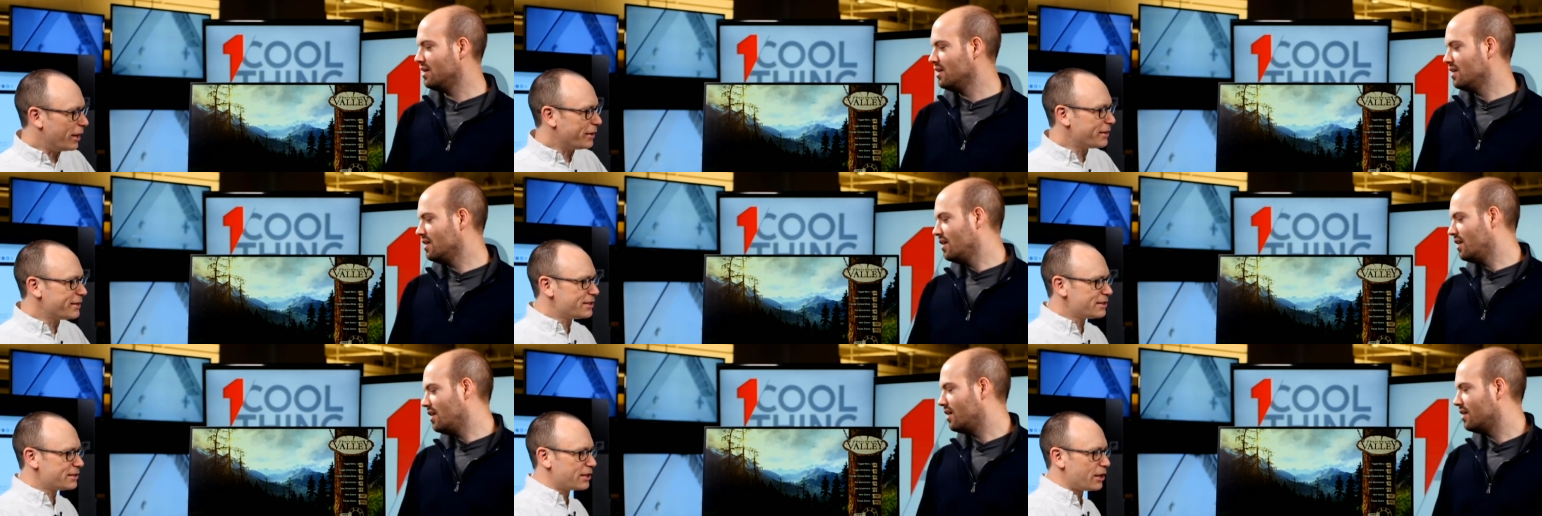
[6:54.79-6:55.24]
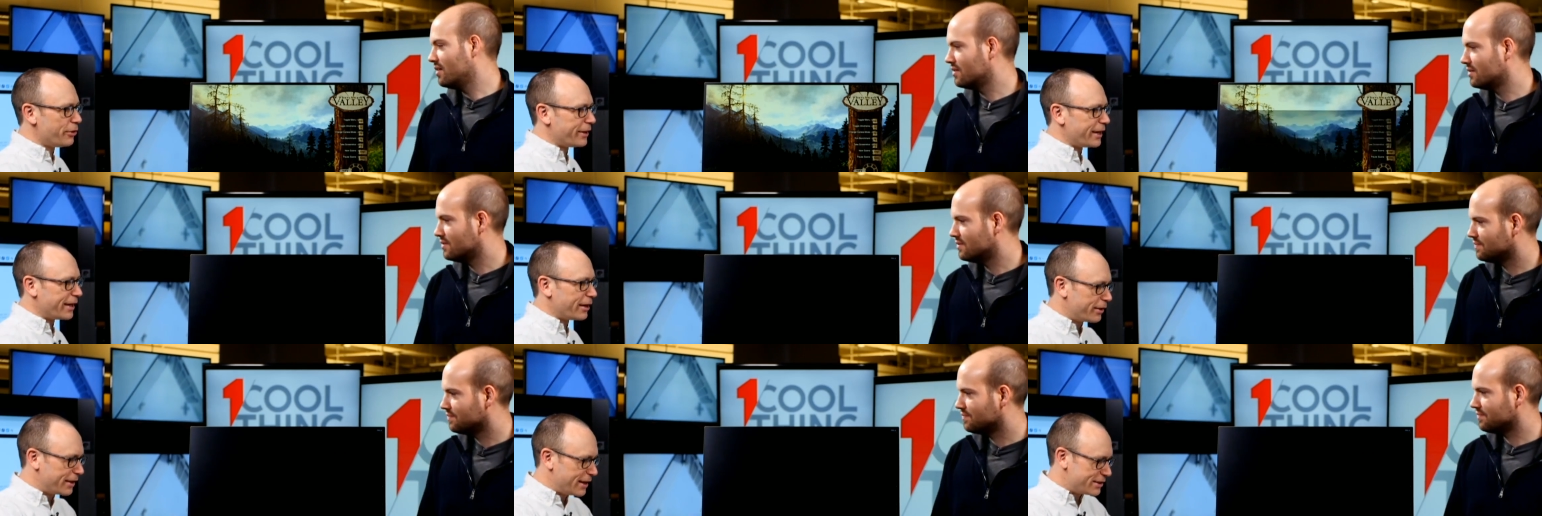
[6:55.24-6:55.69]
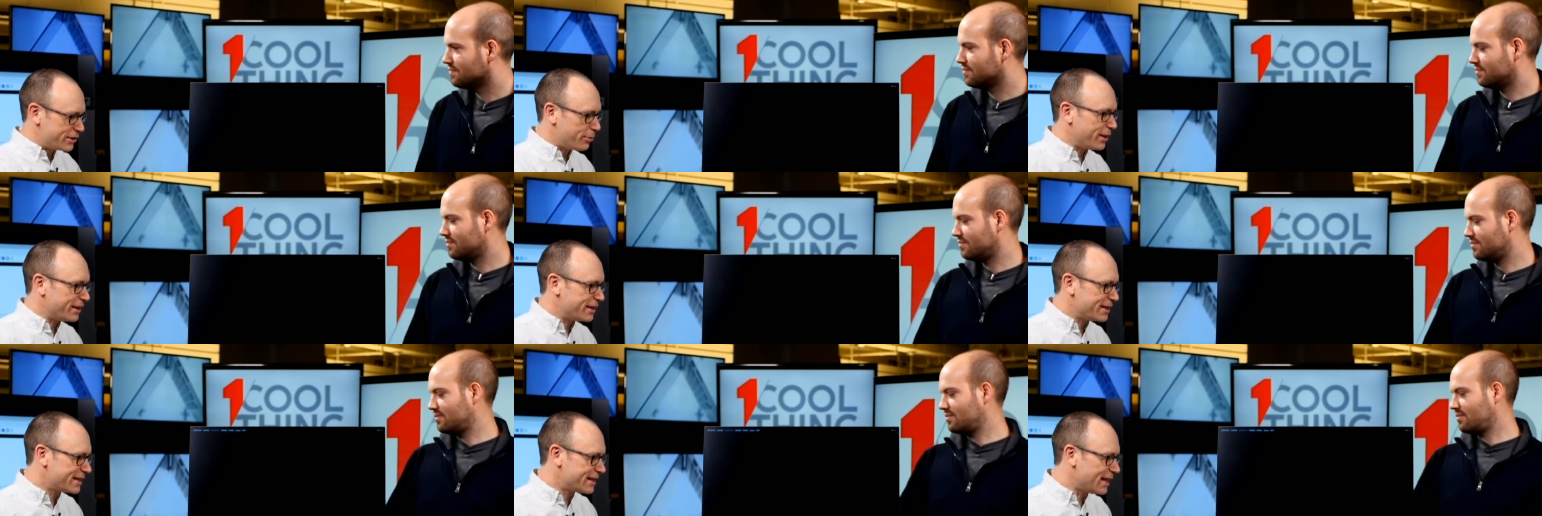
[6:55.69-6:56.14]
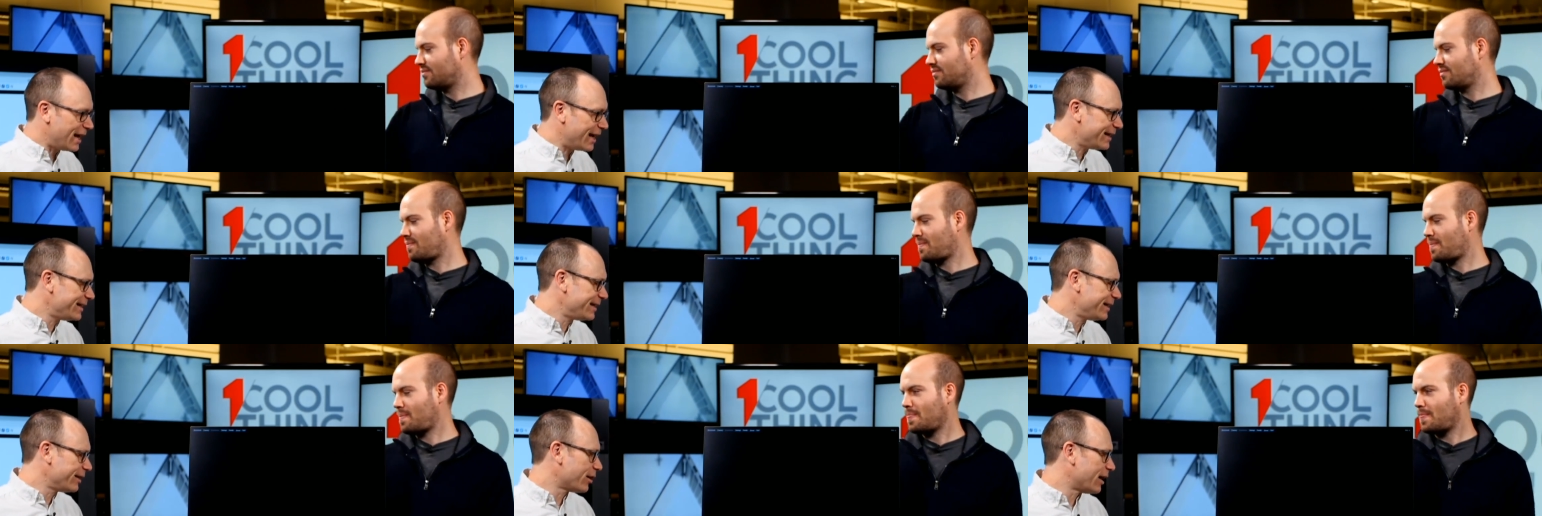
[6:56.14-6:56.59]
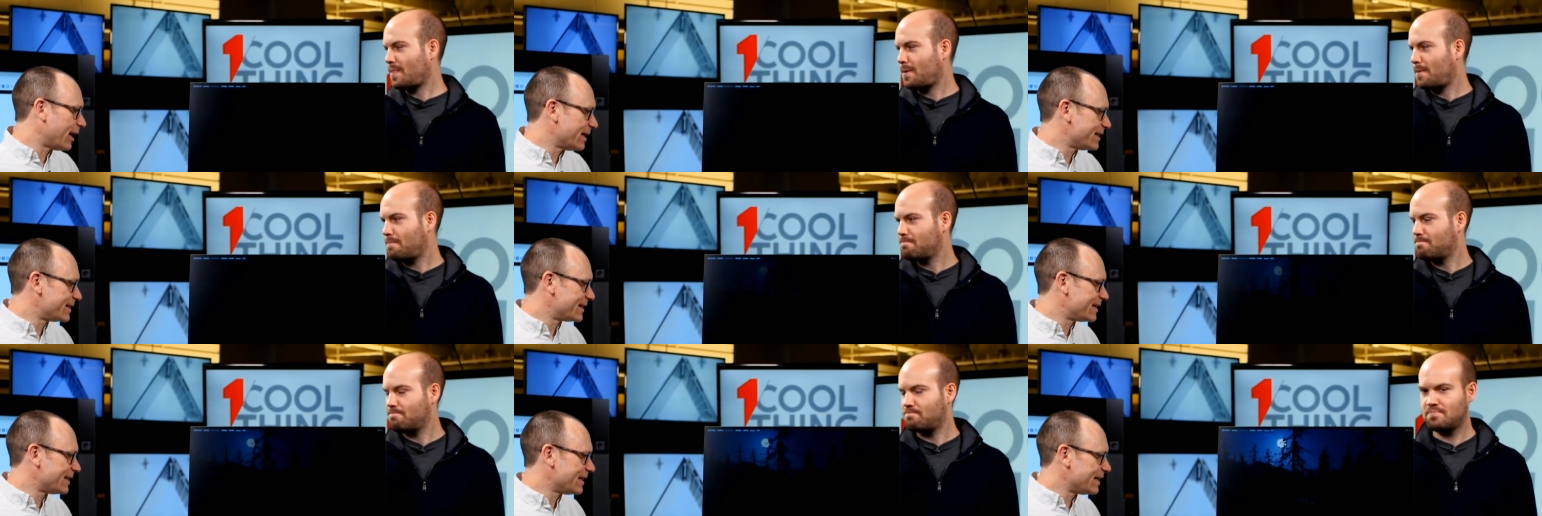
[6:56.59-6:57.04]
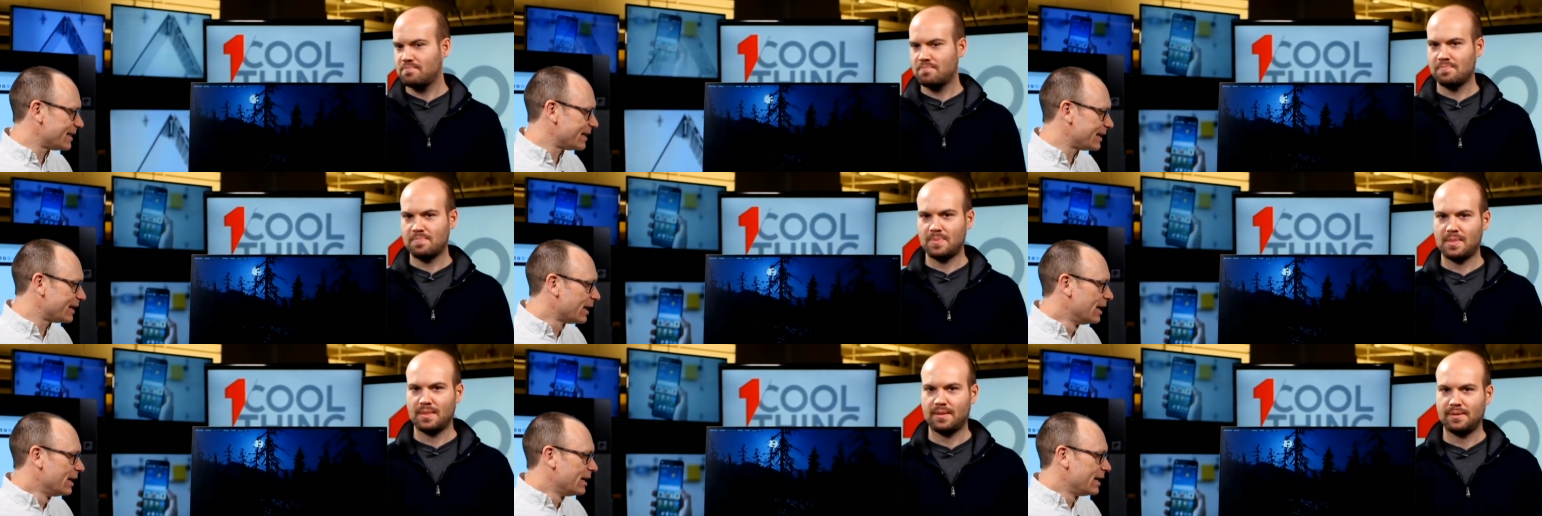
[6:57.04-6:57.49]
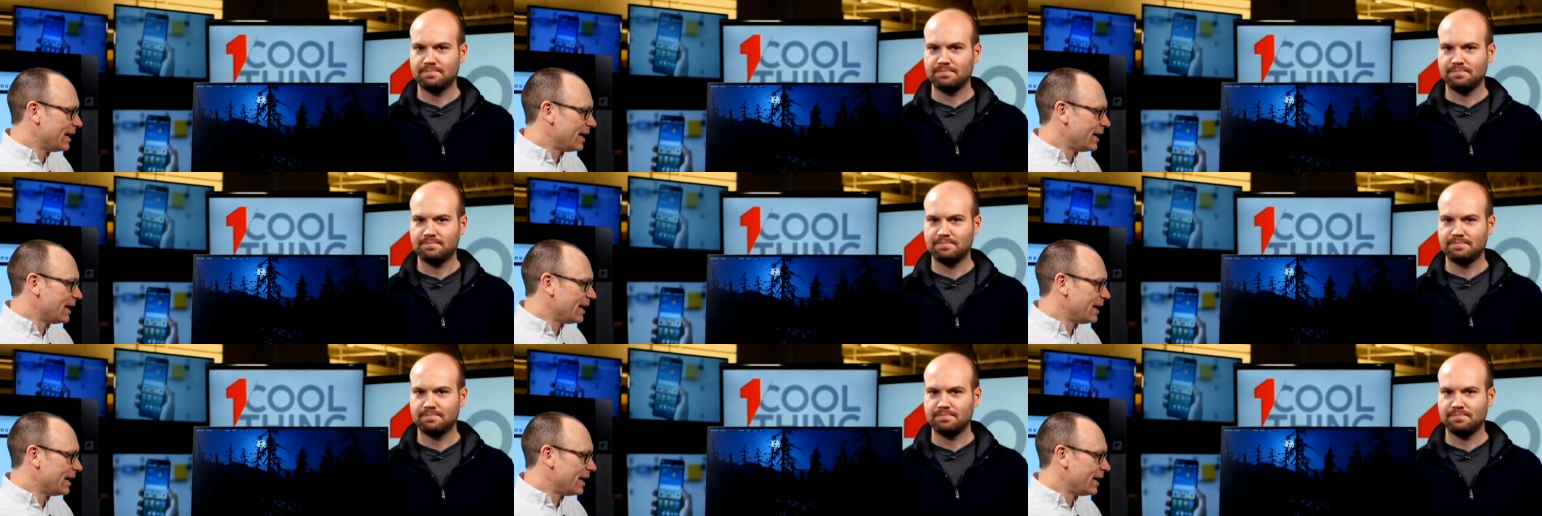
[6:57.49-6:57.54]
Speaker 1: while this is loading... Okay, so on the side here, I see